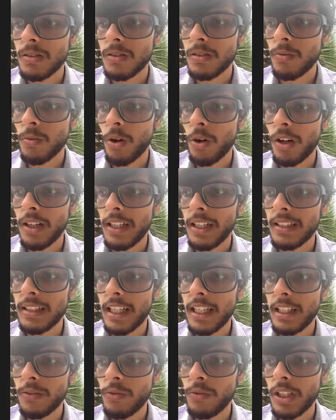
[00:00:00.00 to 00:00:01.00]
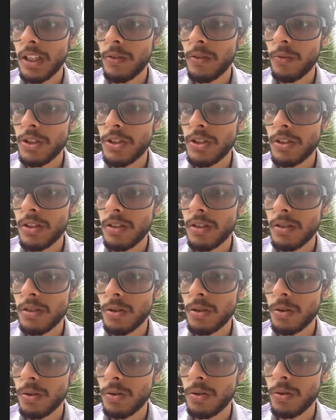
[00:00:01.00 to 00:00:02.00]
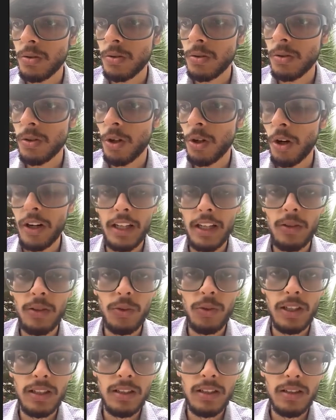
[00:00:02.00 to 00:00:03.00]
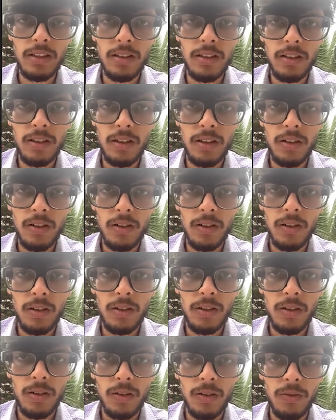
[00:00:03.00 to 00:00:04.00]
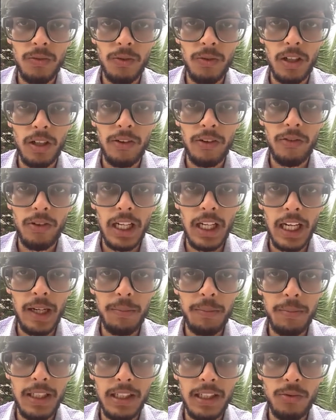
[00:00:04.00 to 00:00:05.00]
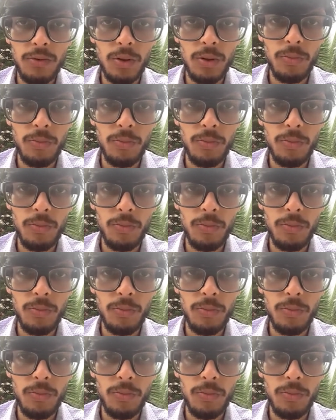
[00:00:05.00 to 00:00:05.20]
wallet that we envision to log in with for every app that we